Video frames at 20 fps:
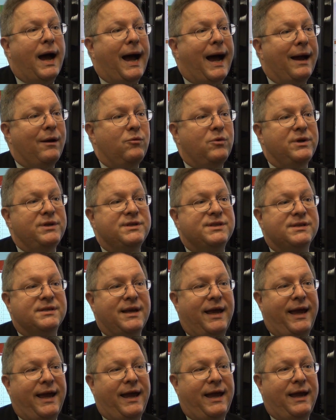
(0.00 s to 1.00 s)
I would
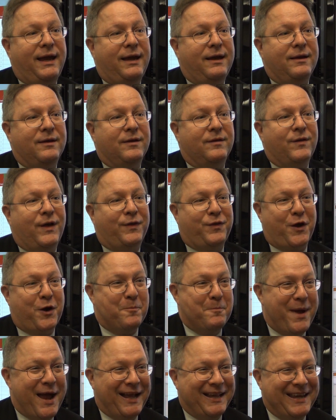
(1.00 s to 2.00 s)
say that there
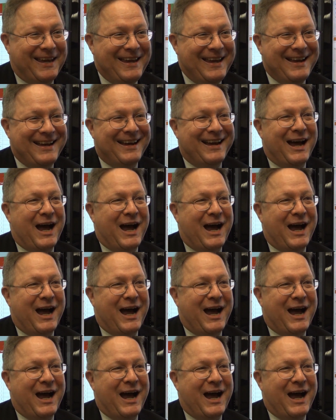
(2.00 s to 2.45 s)
are many,